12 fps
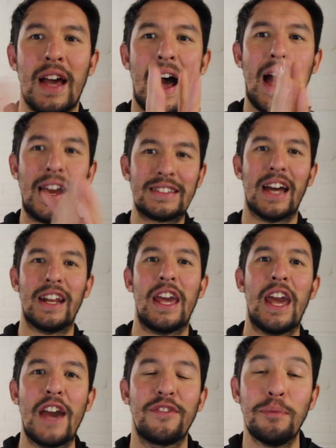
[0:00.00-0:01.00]
Hi, Danny
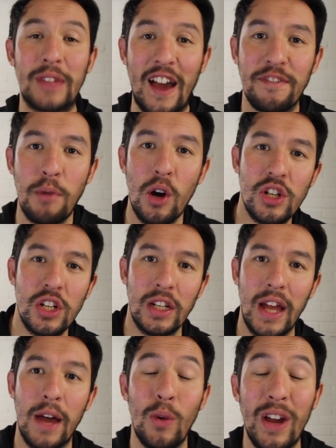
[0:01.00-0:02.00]
here from Deaf
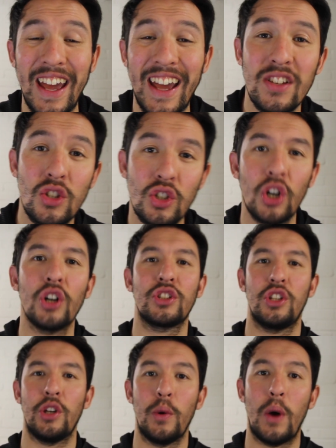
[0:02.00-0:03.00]
Motion, and we're here to talk
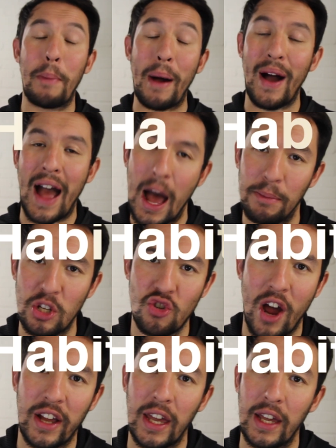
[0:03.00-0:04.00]
to you about habit
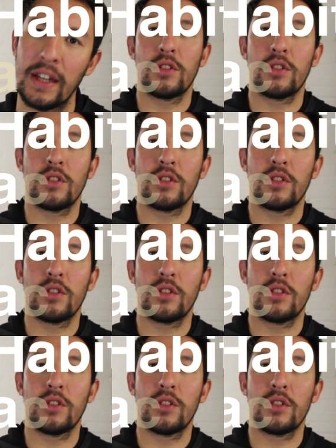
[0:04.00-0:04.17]
tracking.